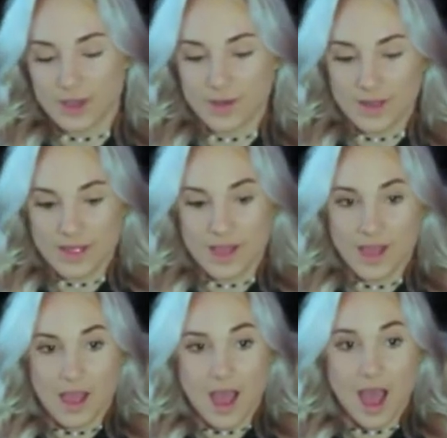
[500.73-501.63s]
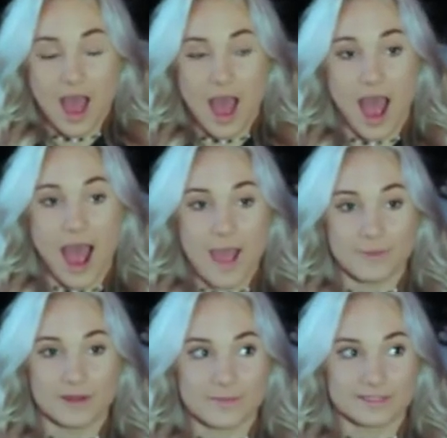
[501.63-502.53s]

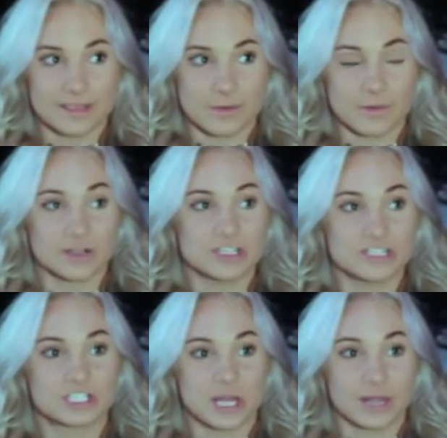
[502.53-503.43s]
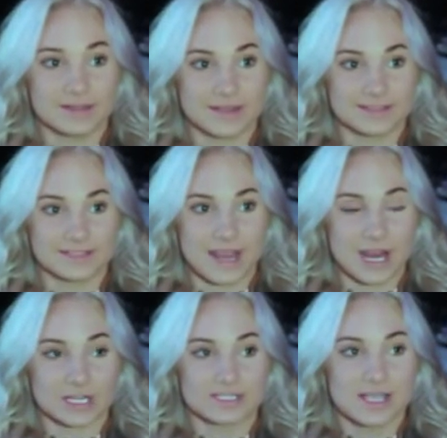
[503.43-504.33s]
I went upstairs, we were just chilling
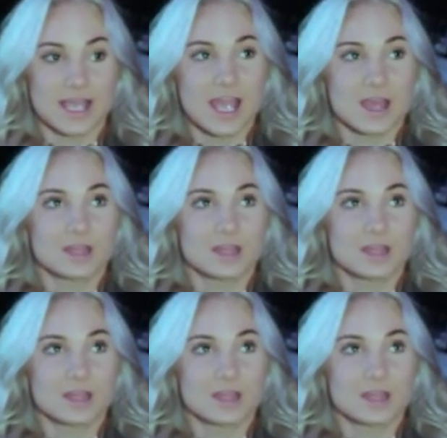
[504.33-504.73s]
downstairs.